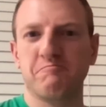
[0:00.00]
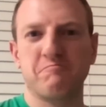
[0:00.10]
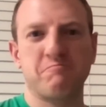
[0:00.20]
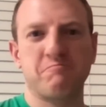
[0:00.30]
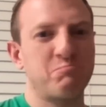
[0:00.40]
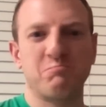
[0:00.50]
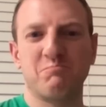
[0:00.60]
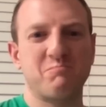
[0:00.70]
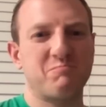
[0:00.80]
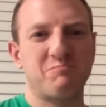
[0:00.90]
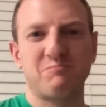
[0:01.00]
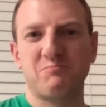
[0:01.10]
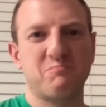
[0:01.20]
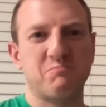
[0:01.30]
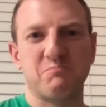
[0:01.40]

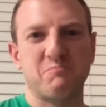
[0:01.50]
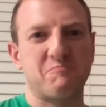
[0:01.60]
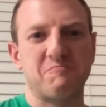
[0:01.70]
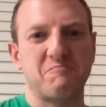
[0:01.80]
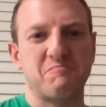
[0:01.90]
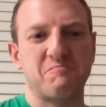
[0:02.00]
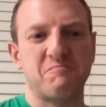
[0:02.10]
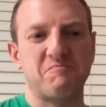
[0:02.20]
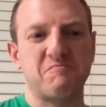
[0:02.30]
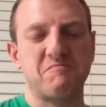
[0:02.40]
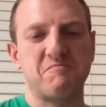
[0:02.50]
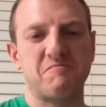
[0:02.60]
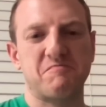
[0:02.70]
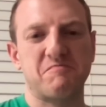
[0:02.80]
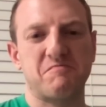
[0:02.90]

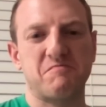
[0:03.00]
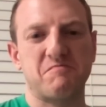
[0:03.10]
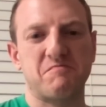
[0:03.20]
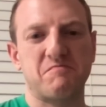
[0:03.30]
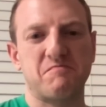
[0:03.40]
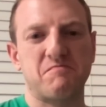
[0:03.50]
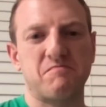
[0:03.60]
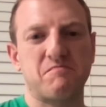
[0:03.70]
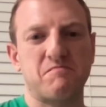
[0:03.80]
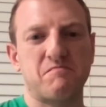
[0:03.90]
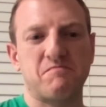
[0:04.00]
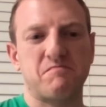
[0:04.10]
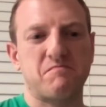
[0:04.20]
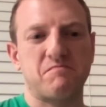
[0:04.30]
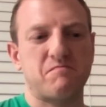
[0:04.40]
(not speaking)